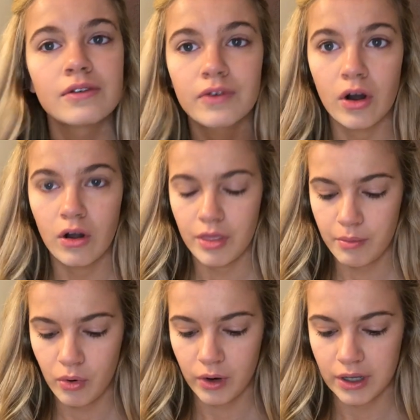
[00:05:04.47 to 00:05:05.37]
of on the
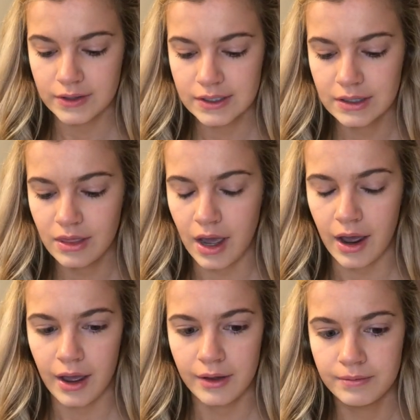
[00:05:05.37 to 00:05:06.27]
points
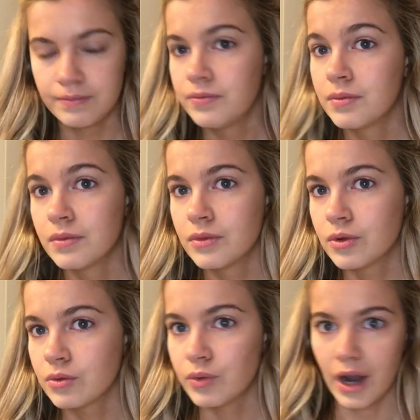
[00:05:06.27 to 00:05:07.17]
that
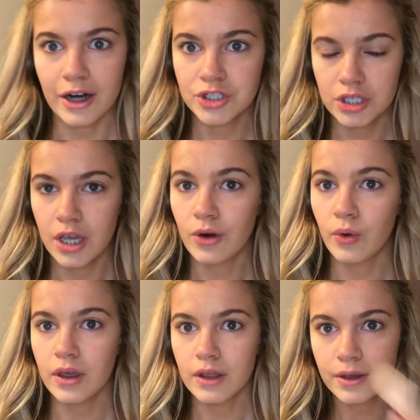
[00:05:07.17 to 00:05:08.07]
would actually get
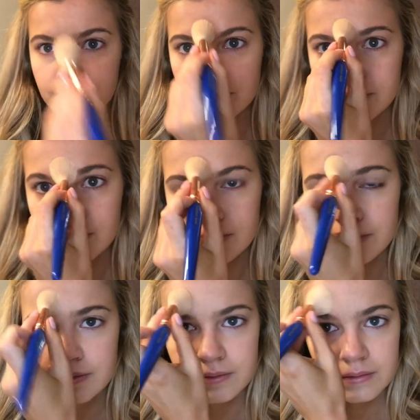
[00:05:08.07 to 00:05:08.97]
oily.
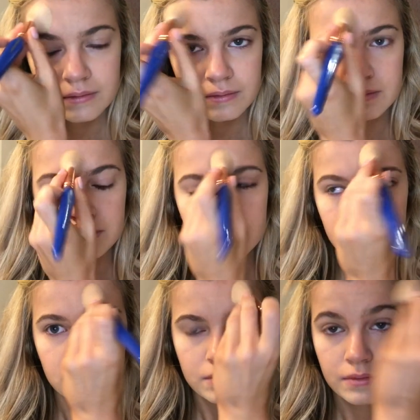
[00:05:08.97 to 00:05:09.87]

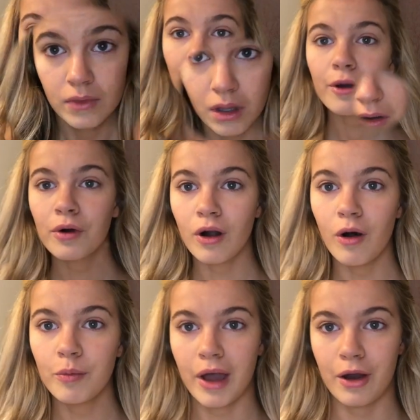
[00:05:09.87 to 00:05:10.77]
So now that we're
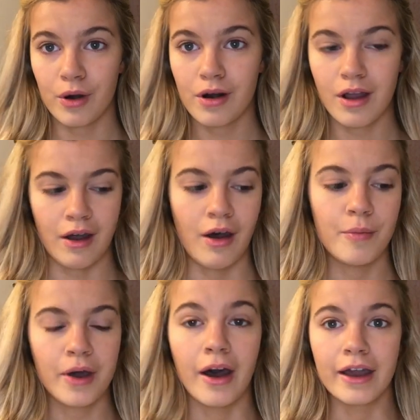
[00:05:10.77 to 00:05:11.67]
all powdered
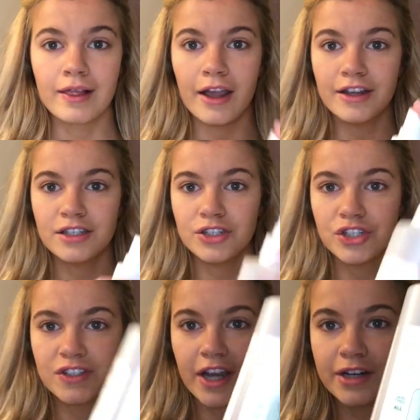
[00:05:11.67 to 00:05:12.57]
up, I like to
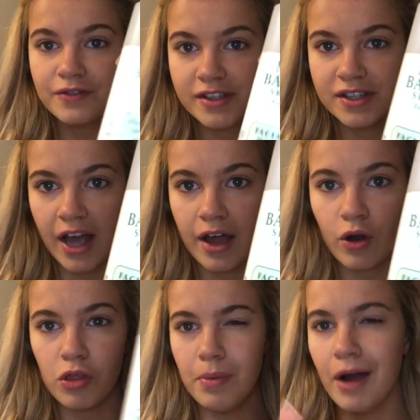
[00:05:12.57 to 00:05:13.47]
just kind of set
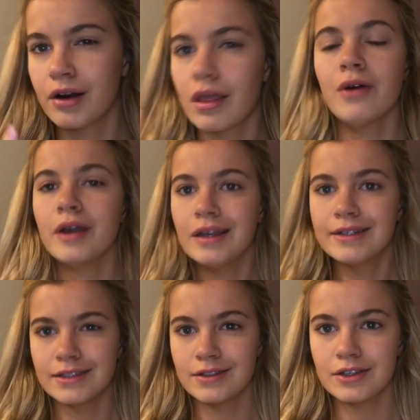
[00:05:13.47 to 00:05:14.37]
all the powder, that way it
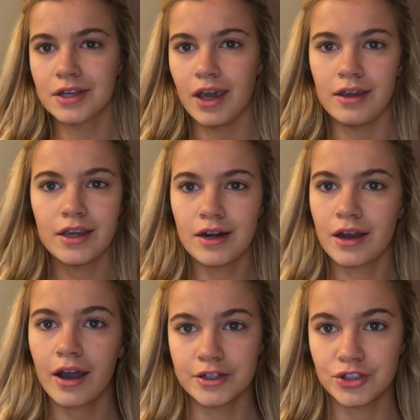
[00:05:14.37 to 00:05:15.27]
doesn't look cakey and it
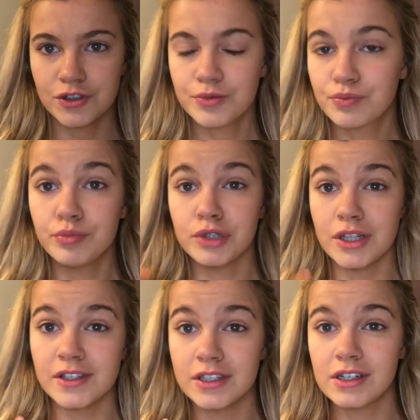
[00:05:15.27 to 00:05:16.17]
kind of just
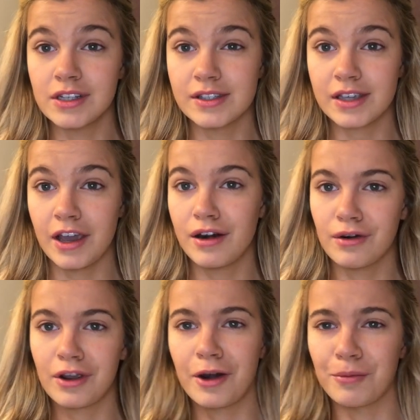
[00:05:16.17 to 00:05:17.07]
blends into the skin
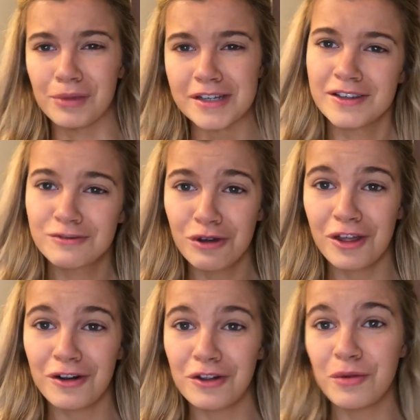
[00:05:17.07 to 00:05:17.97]
or kind of mixes with
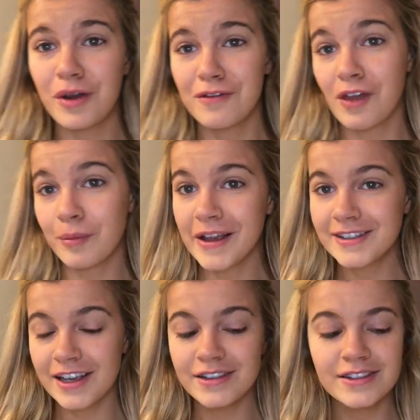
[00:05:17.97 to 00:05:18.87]
it a little bit, if that makes
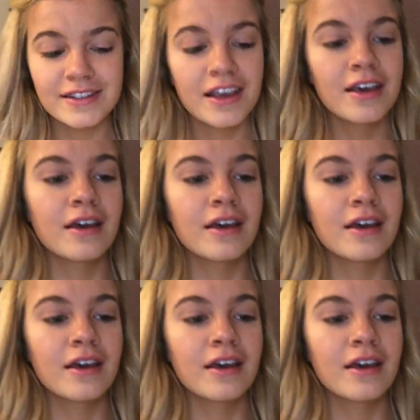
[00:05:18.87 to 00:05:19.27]
sense.